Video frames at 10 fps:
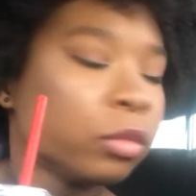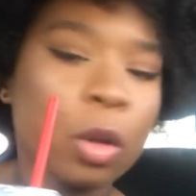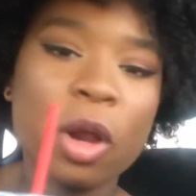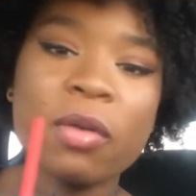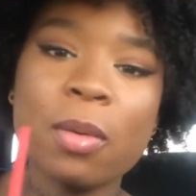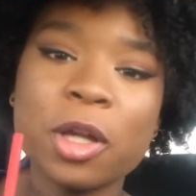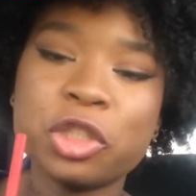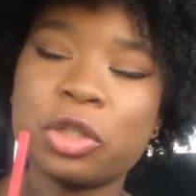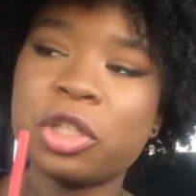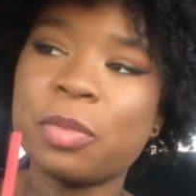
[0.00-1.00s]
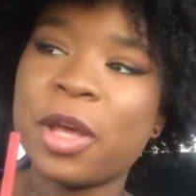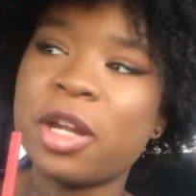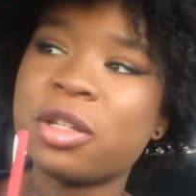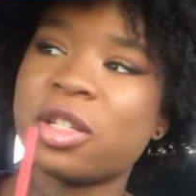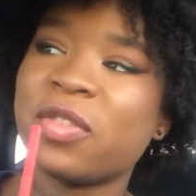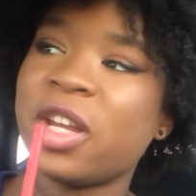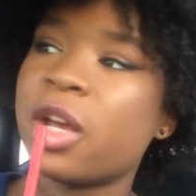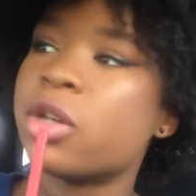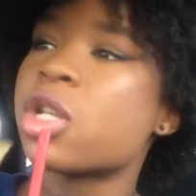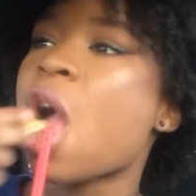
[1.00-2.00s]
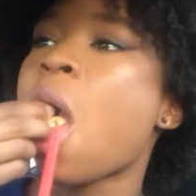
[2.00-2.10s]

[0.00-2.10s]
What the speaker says: Whenever I watch Trisha Paytas's videos,